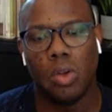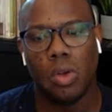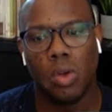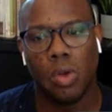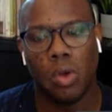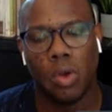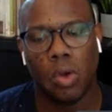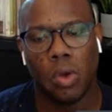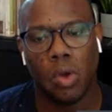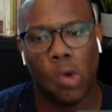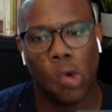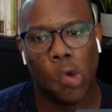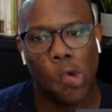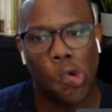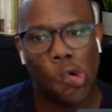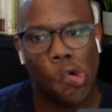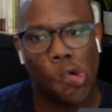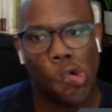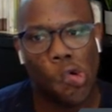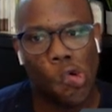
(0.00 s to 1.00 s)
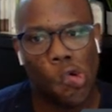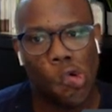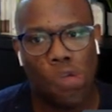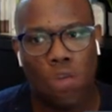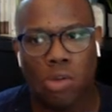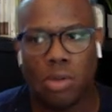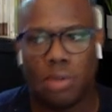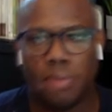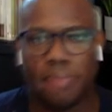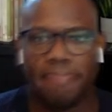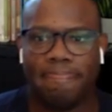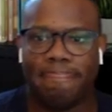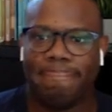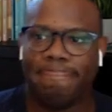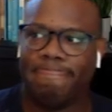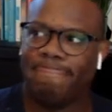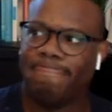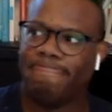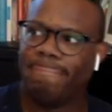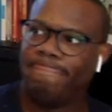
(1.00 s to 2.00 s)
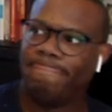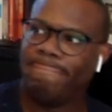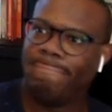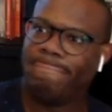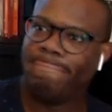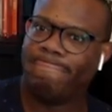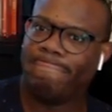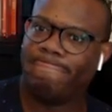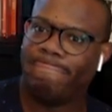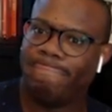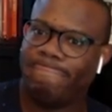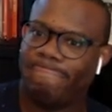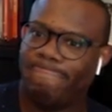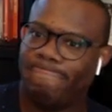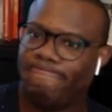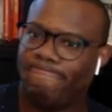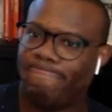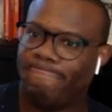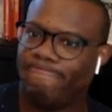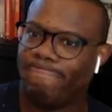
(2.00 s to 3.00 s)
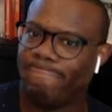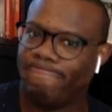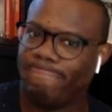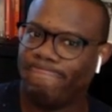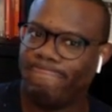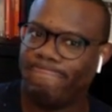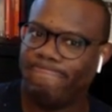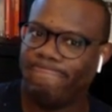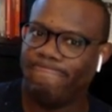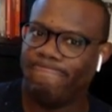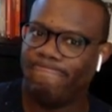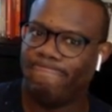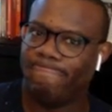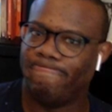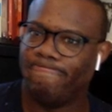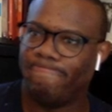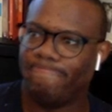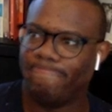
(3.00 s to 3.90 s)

[no speech]